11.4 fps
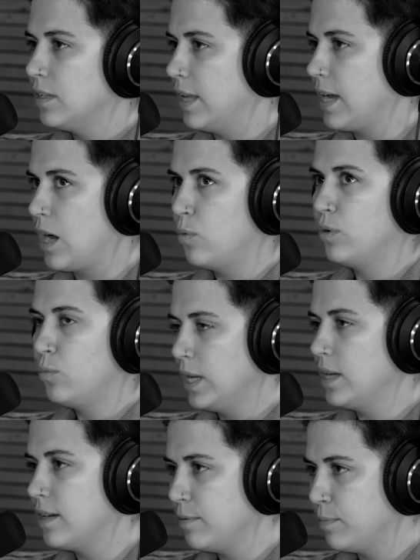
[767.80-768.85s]
Like I would
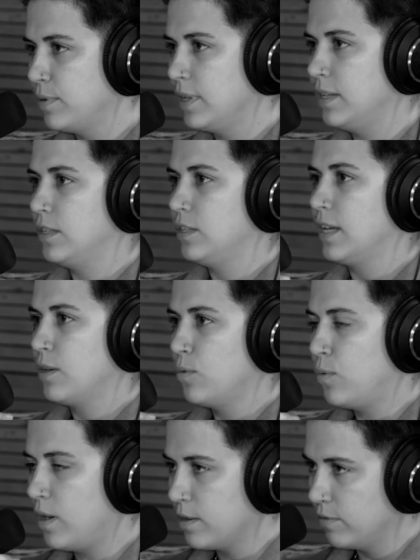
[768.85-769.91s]
wake up and just like
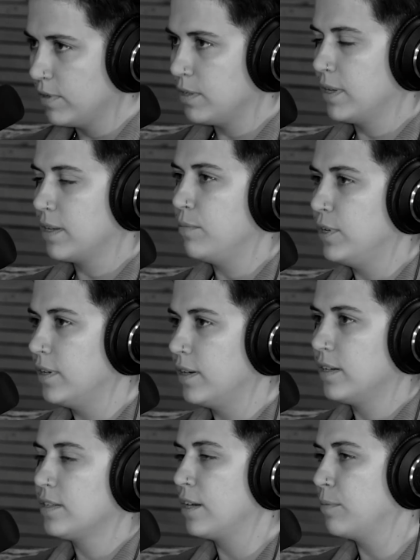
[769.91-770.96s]
walk over to my
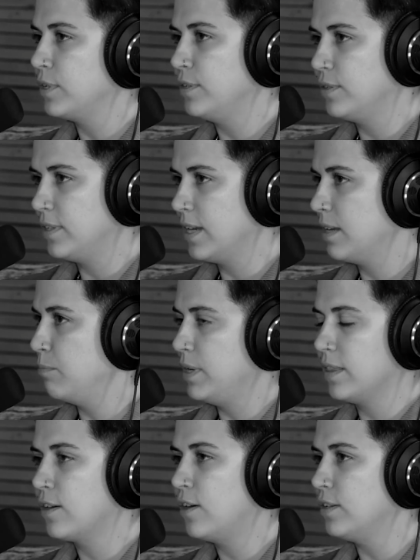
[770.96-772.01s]
computer, start producing and be
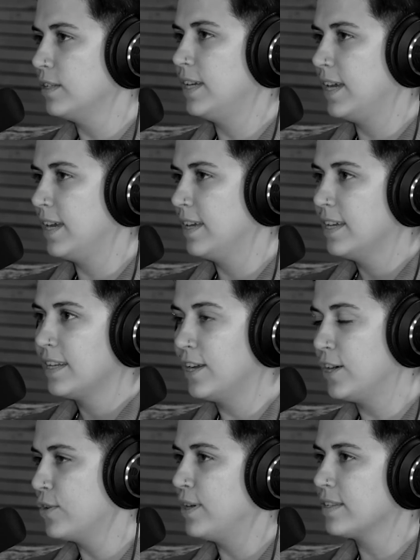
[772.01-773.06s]
in there all day,
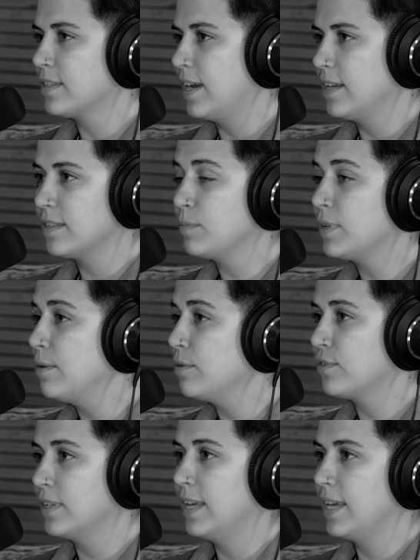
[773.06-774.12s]
not go outside, sometimes
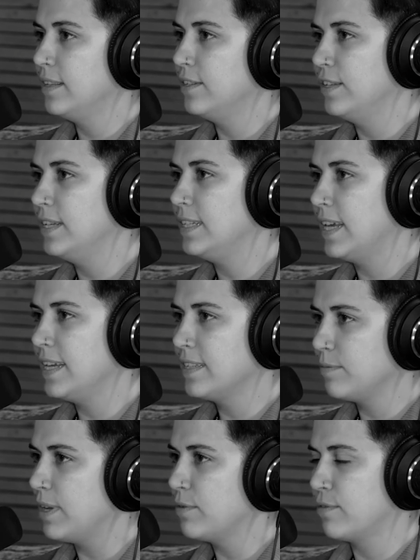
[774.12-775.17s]
for like literally days,
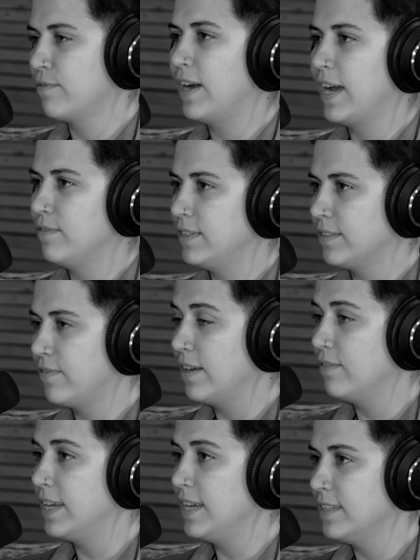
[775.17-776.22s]
sometimes for
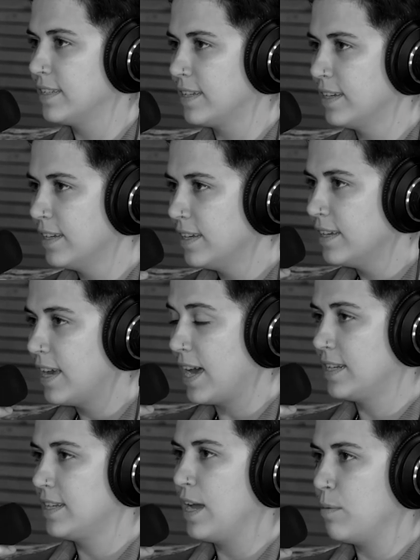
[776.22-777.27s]
five days at
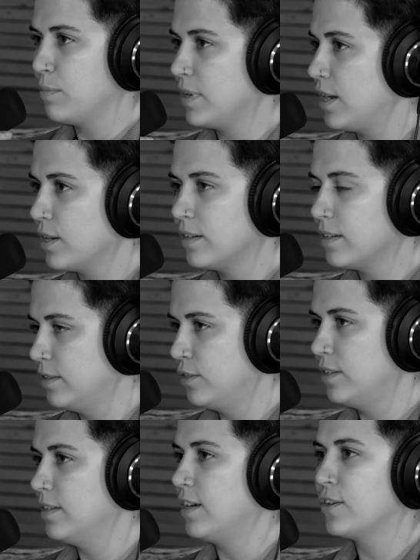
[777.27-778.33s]
a time, not
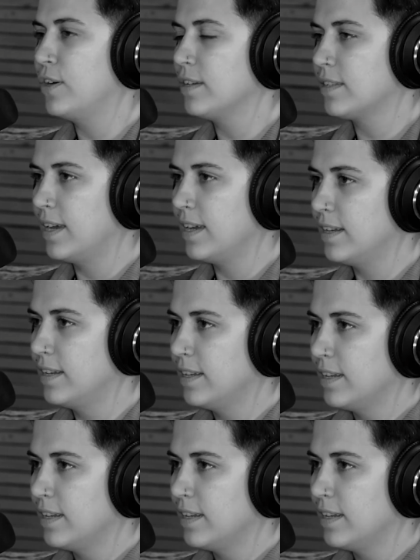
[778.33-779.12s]
go outside.